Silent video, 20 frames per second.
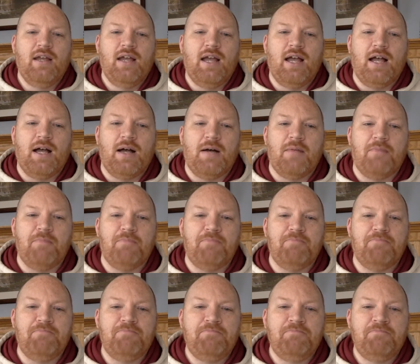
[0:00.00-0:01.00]

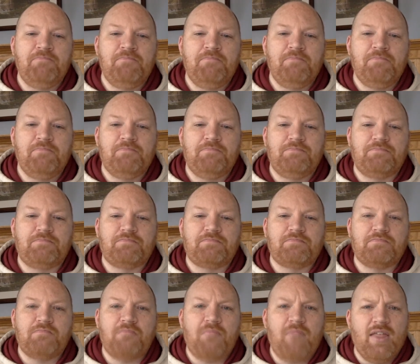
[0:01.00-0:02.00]
Um,
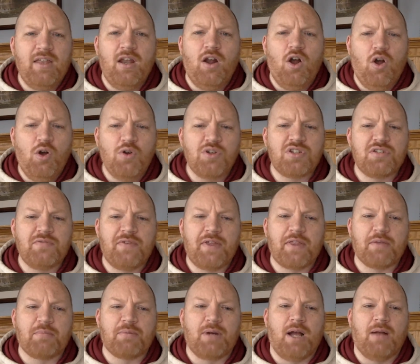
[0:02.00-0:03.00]
and a host of
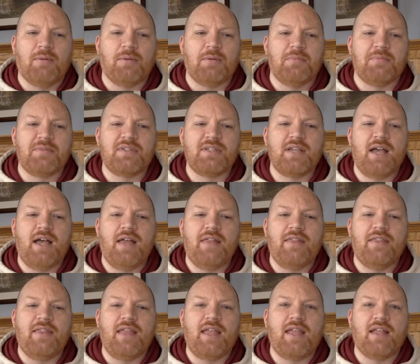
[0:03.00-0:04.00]
other problems. Uh,
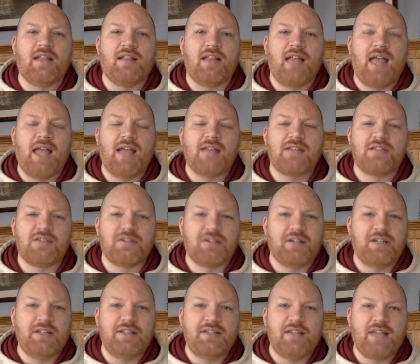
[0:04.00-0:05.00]
they can last
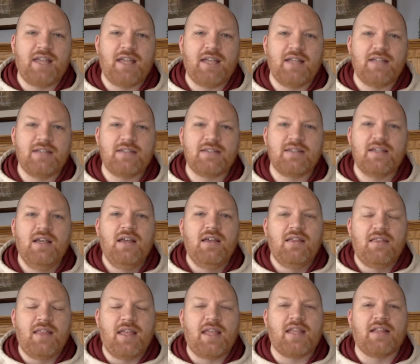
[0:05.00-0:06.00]
30 seconds,
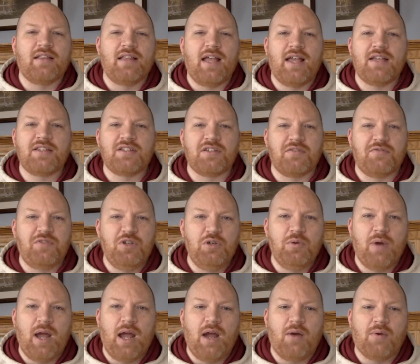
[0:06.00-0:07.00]
they can last a
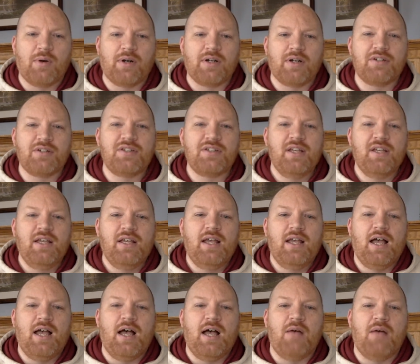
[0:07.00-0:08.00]
few hours,
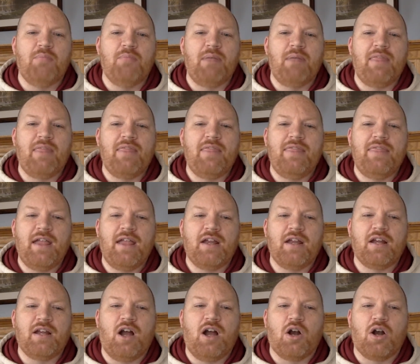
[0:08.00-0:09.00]
um,
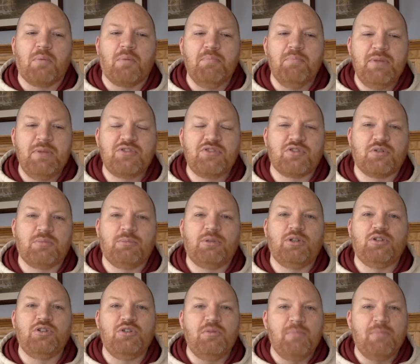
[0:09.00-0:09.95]
they are miserable.